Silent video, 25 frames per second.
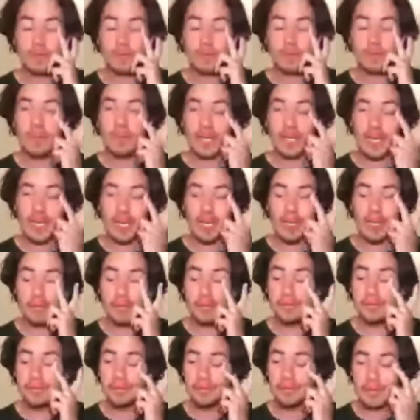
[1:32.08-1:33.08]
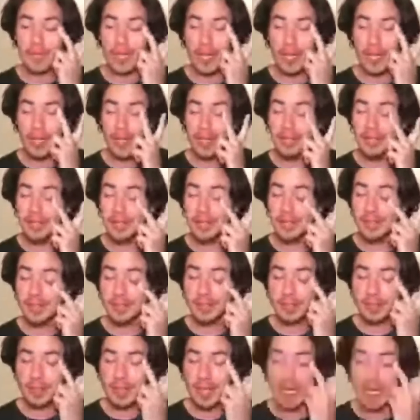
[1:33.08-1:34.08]
but again, I
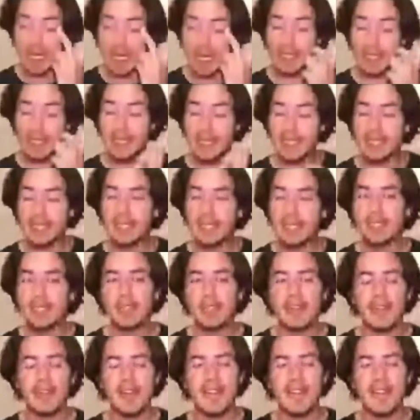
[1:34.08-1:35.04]
guess I need it.